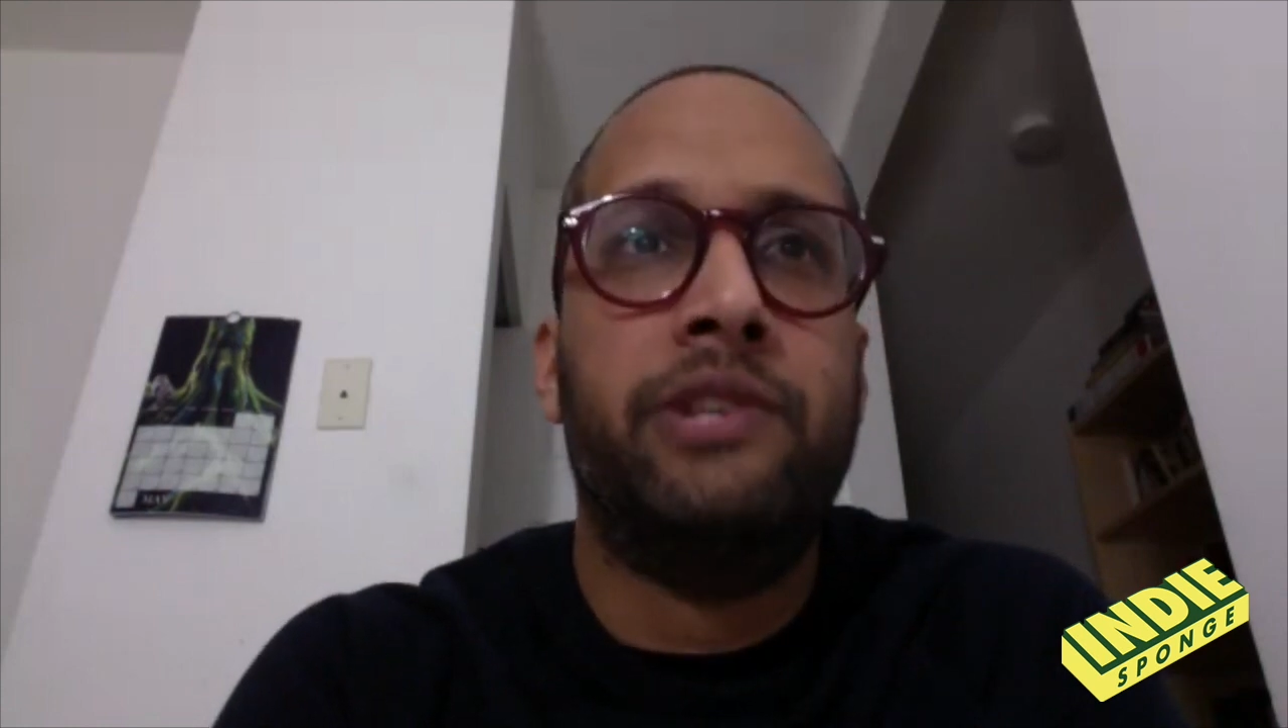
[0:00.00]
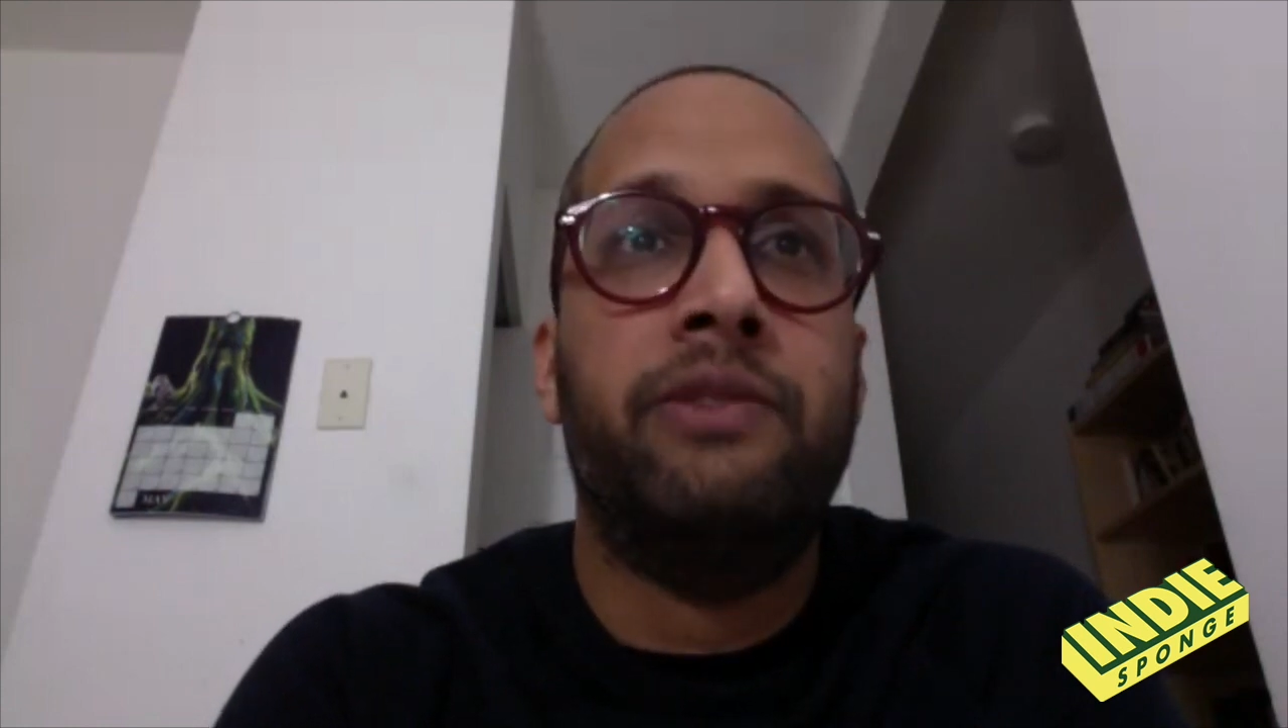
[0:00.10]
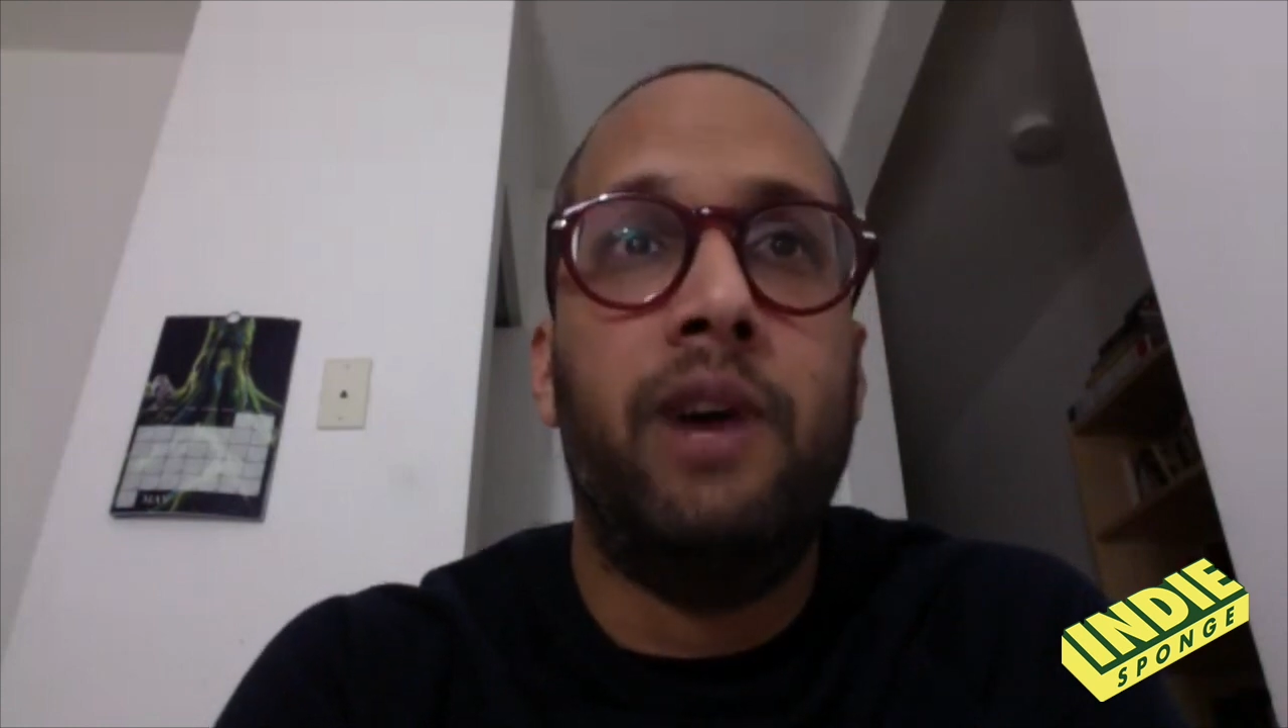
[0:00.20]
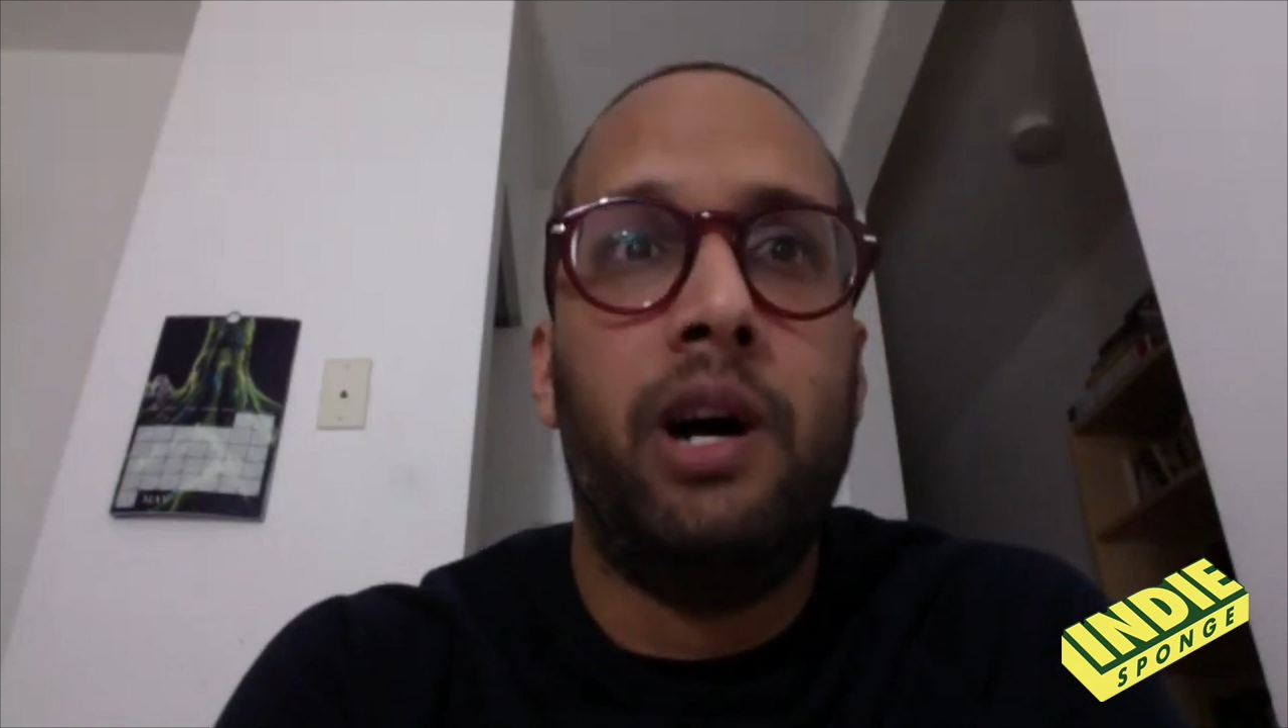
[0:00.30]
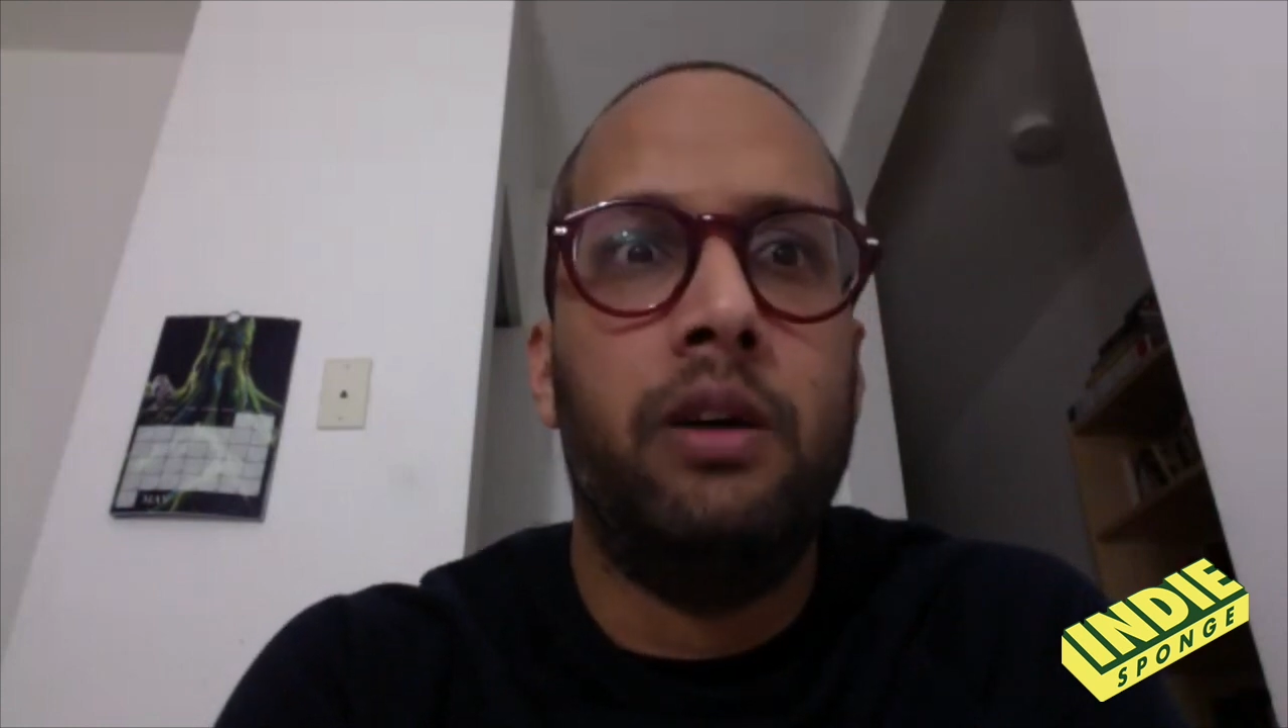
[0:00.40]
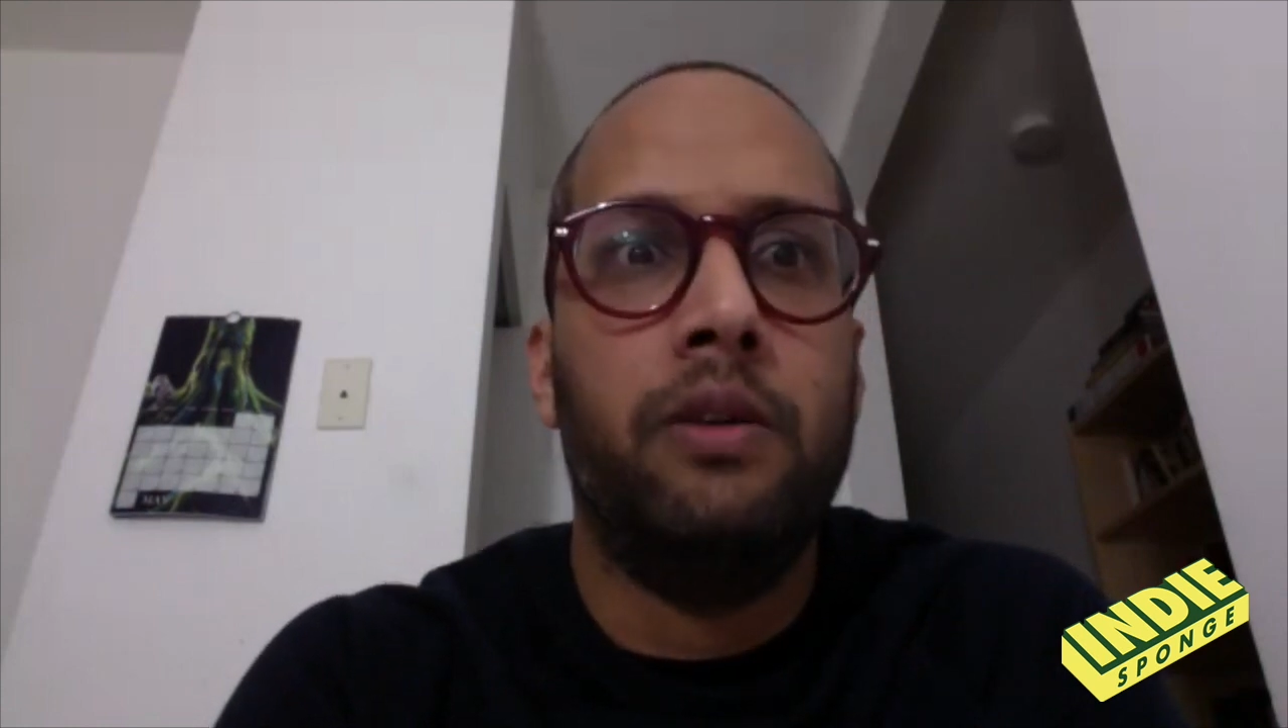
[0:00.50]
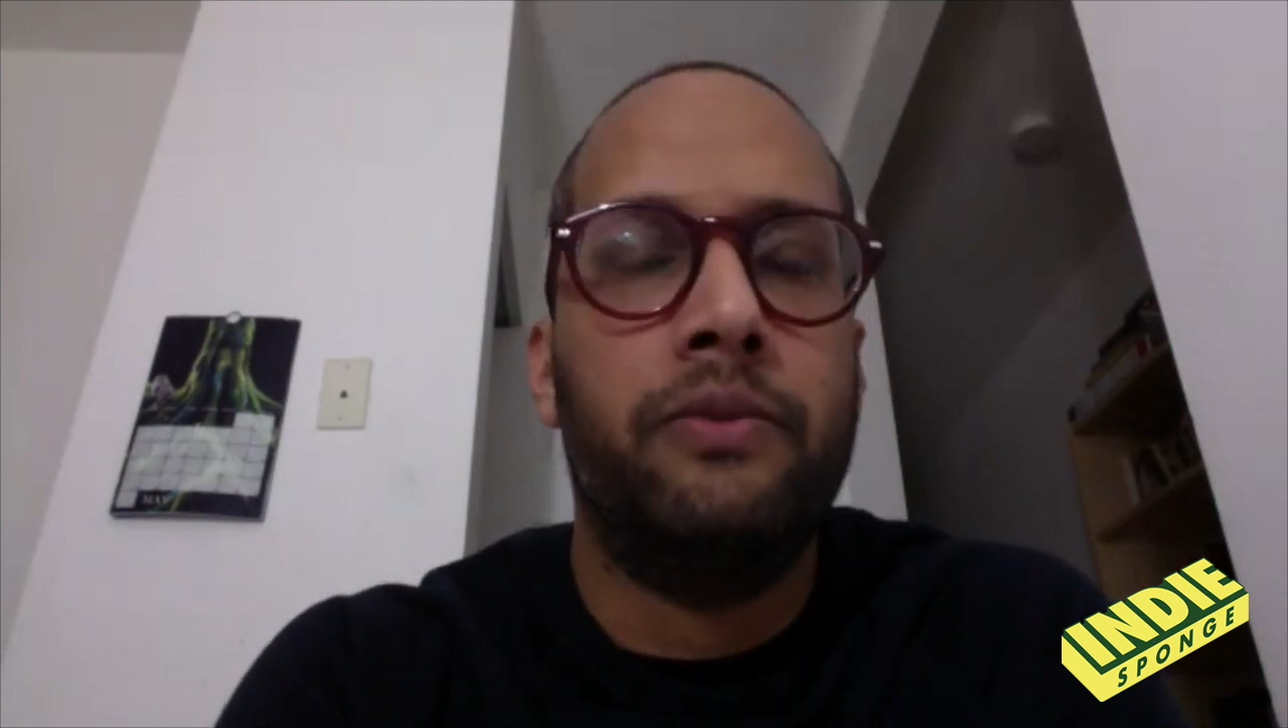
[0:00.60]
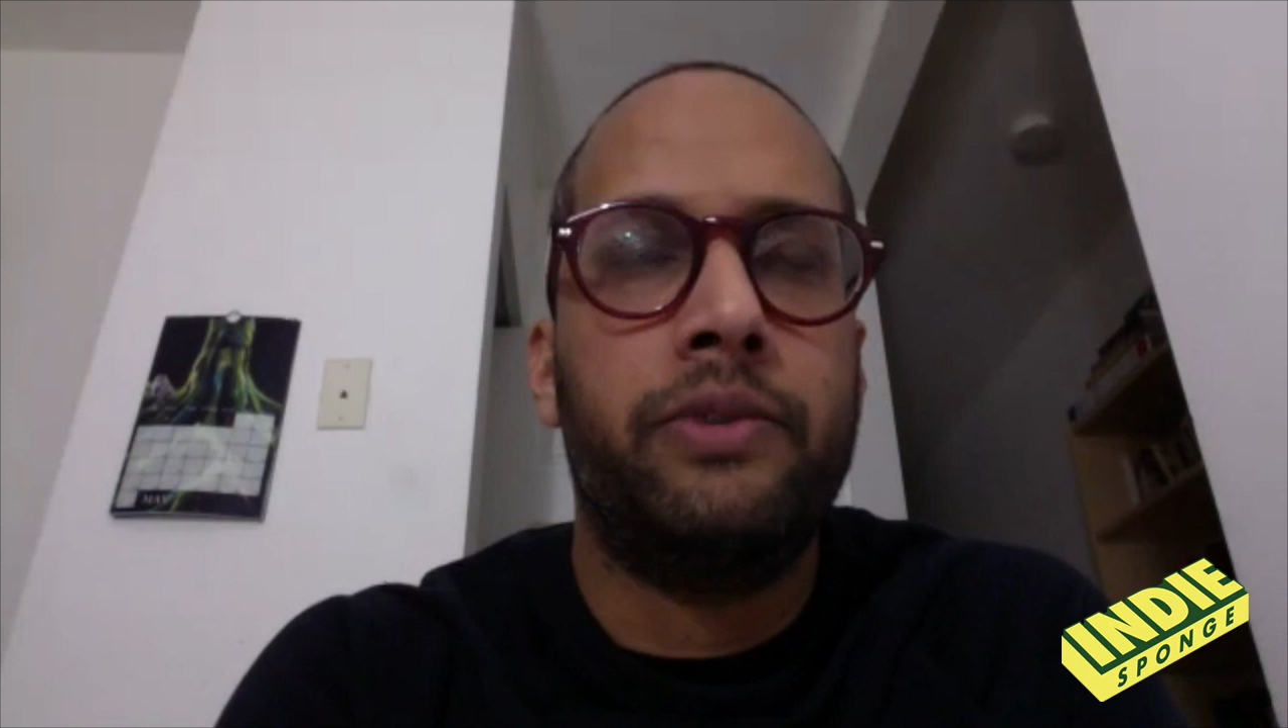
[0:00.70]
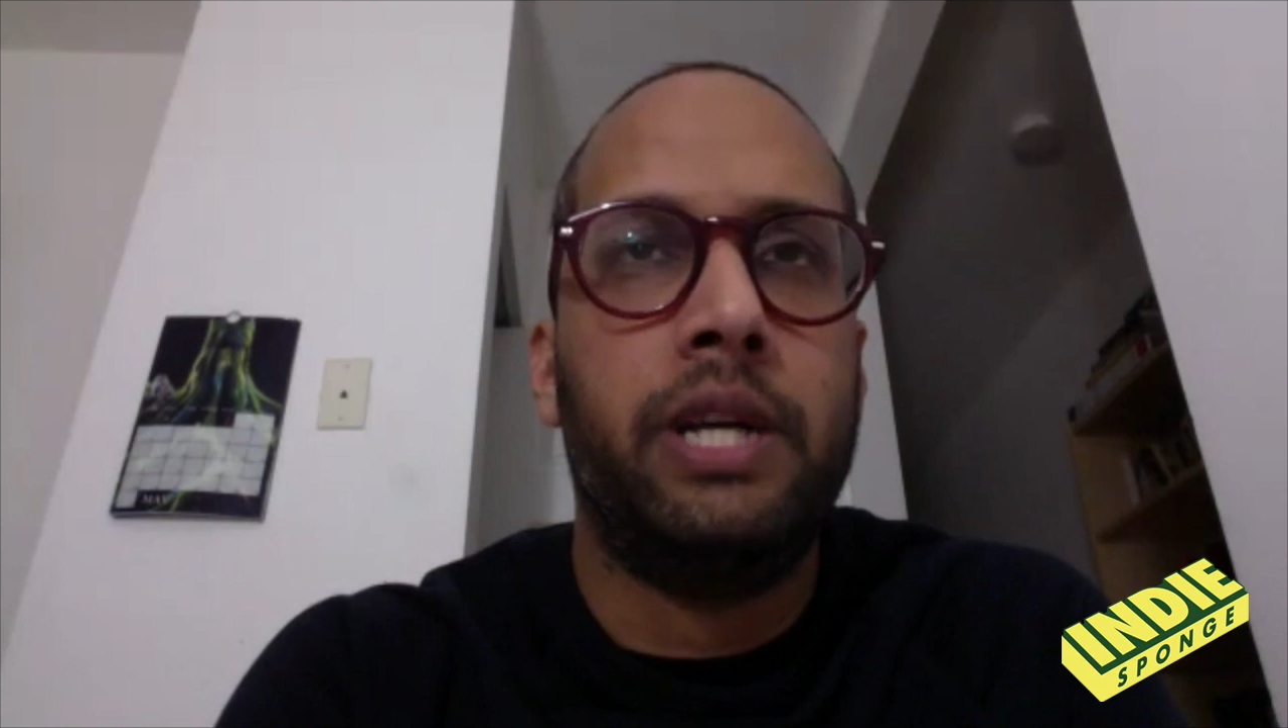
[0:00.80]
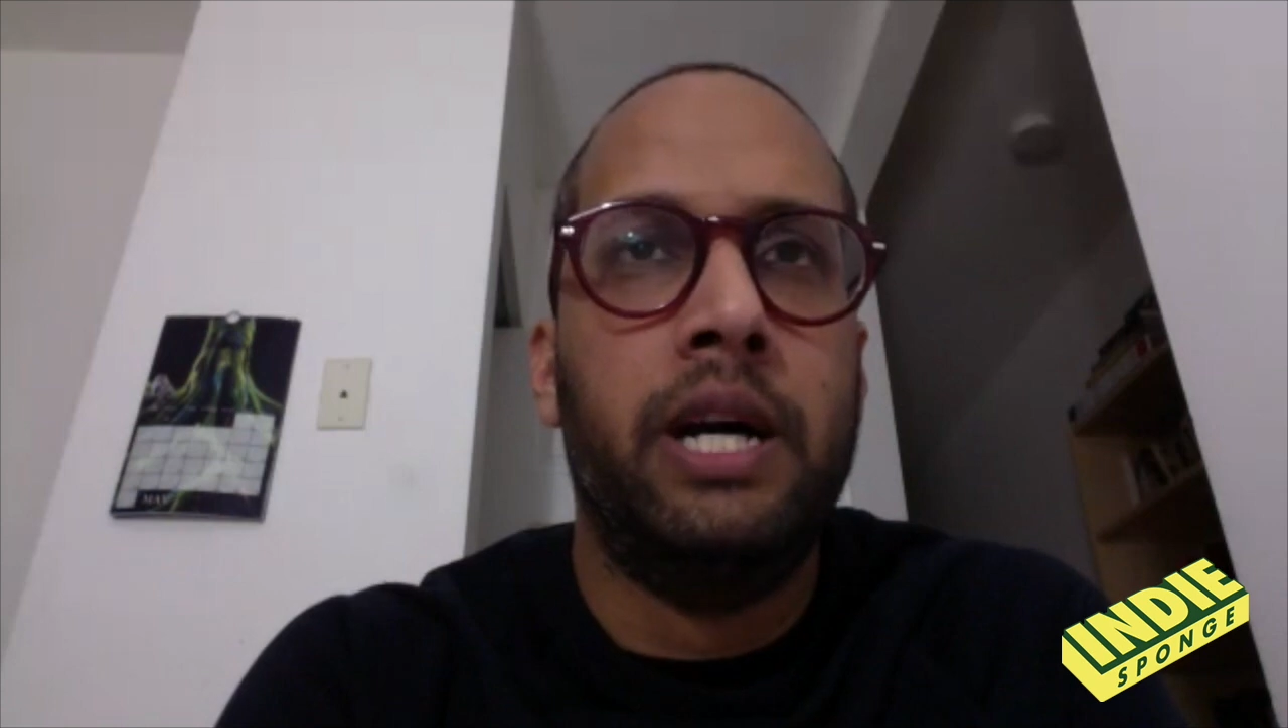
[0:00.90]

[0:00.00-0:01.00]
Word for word: involved